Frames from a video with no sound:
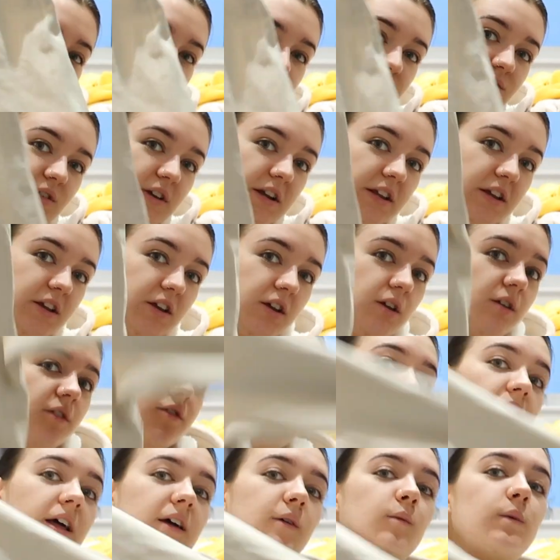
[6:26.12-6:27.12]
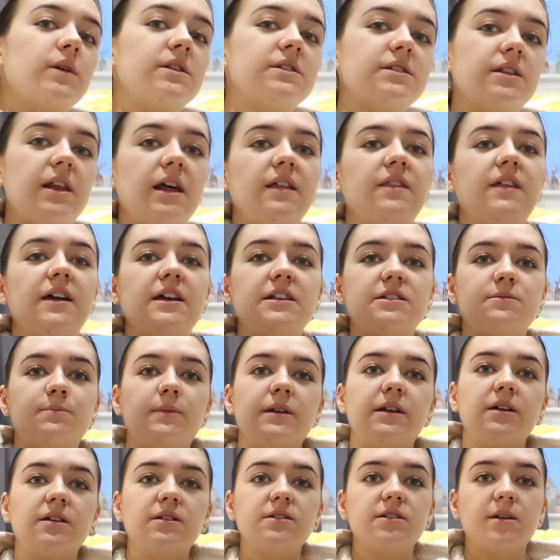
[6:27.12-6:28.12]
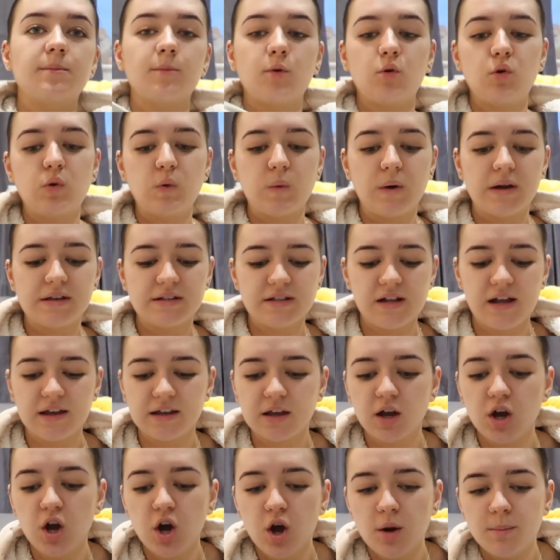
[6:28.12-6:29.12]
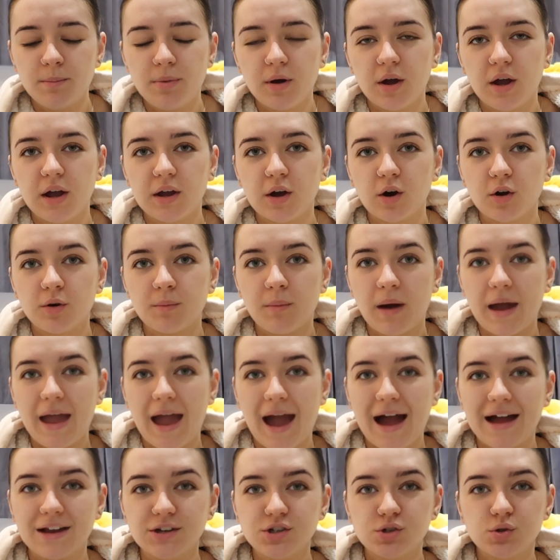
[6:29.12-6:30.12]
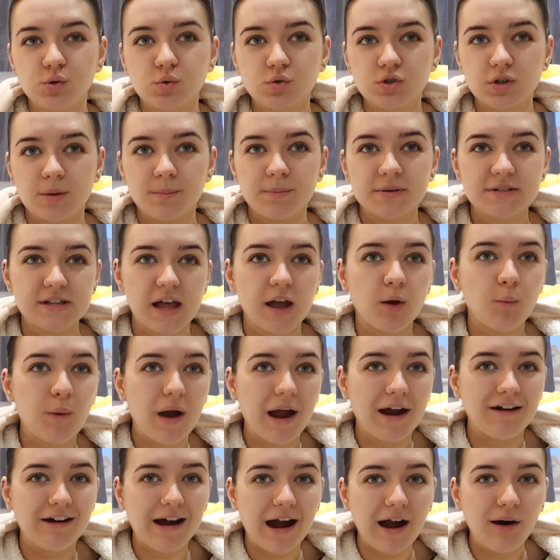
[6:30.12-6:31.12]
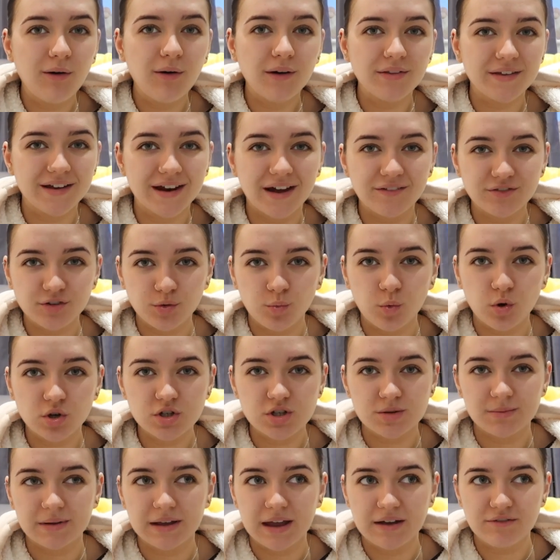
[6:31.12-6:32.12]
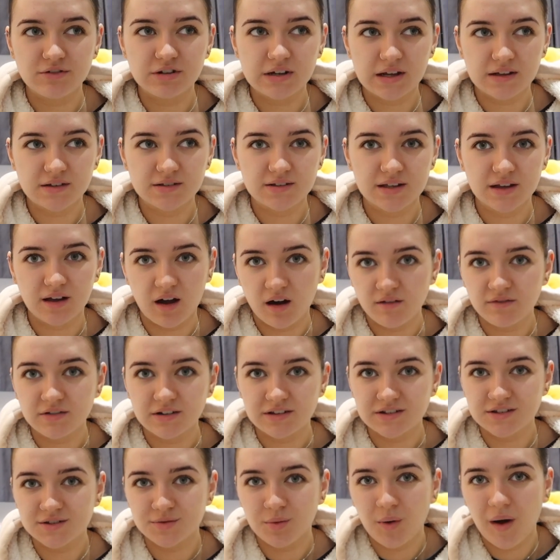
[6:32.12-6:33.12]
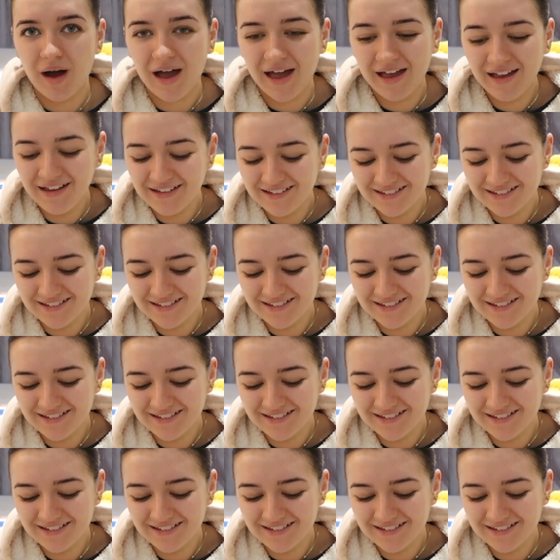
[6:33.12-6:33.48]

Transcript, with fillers: is really cute for like winter like this, because I'm always like putting on my actual jumpers that I wear out and then I have to wash them like every day because they're covered in sweat.